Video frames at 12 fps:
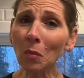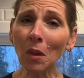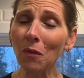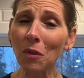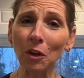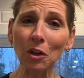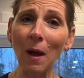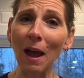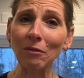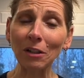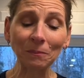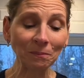There you have
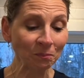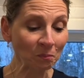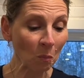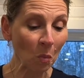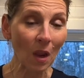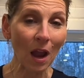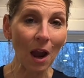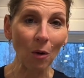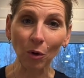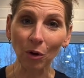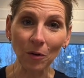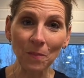it.
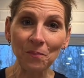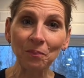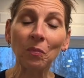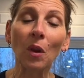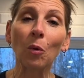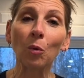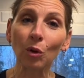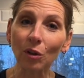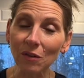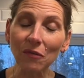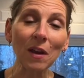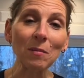Our world
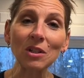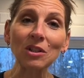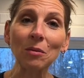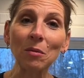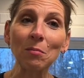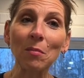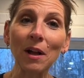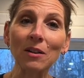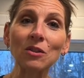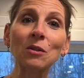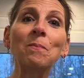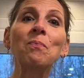famous cinnamon
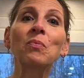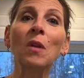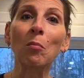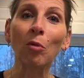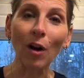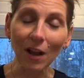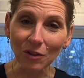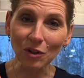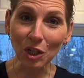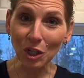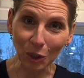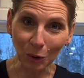buns brought to
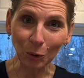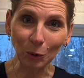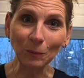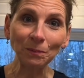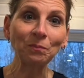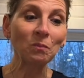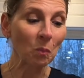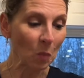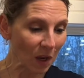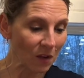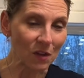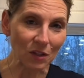you
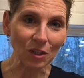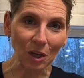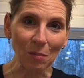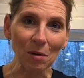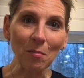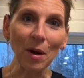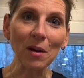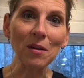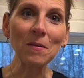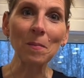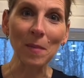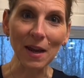in the cinnamon bun
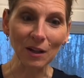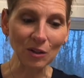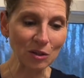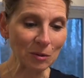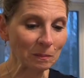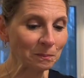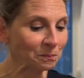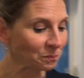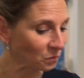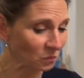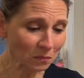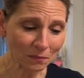mix.
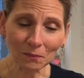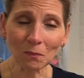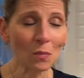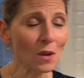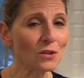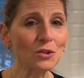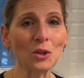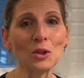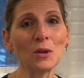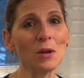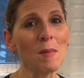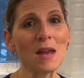So you
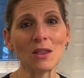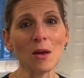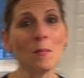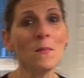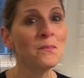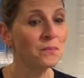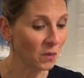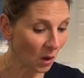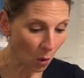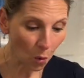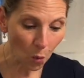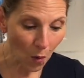can make them
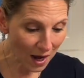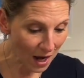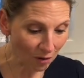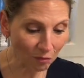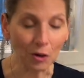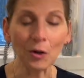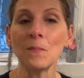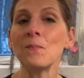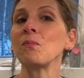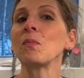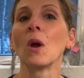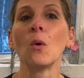whenever,
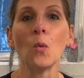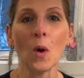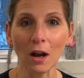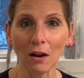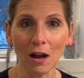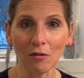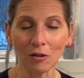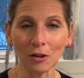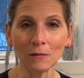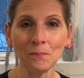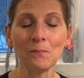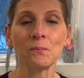
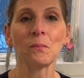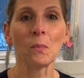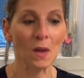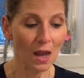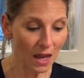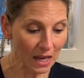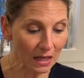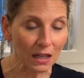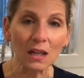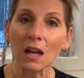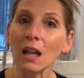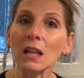wherever, in